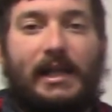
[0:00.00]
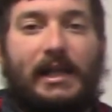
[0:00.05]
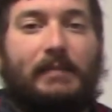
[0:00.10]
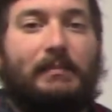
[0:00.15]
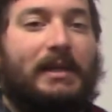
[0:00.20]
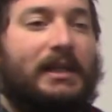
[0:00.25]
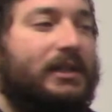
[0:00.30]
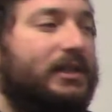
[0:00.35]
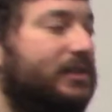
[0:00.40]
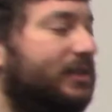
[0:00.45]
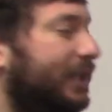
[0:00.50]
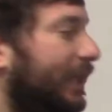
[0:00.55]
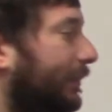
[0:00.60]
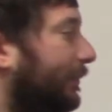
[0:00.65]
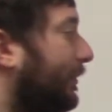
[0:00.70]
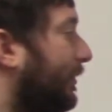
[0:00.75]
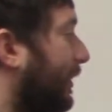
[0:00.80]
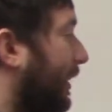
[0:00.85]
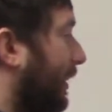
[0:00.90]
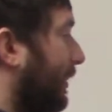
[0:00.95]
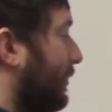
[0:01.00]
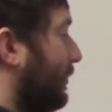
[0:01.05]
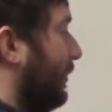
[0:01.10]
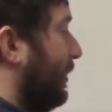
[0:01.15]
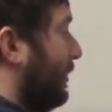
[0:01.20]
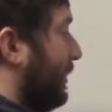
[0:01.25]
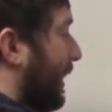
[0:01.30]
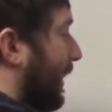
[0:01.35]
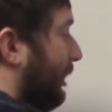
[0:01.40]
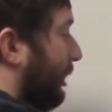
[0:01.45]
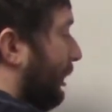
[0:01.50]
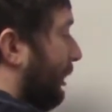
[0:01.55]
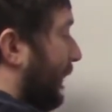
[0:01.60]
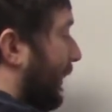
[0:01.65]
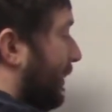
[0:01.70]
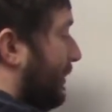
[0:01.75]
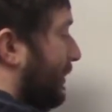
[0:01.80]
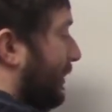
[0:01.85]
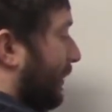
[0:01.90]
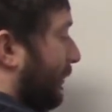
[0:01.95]
They mean the same thing. So this f of
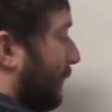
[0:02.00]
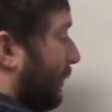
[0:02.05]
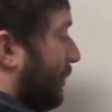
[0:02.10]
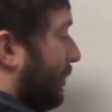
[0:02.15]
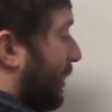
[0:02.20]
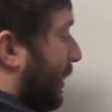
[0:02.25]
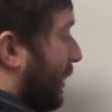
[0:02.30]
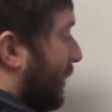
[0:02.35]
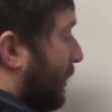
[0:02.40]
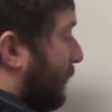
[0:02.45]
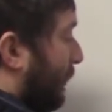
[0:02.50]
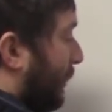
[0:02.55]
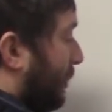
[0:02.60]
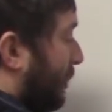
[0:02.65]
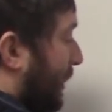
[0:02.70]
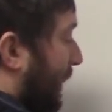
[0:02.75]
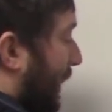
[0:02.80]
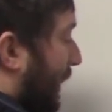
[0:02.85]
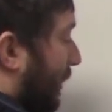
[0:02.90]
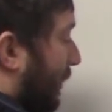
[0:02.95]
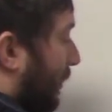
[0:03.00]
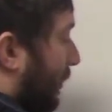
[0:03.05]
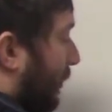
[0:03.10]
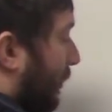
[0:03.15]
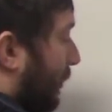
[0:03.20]
x here, we're just going to switch that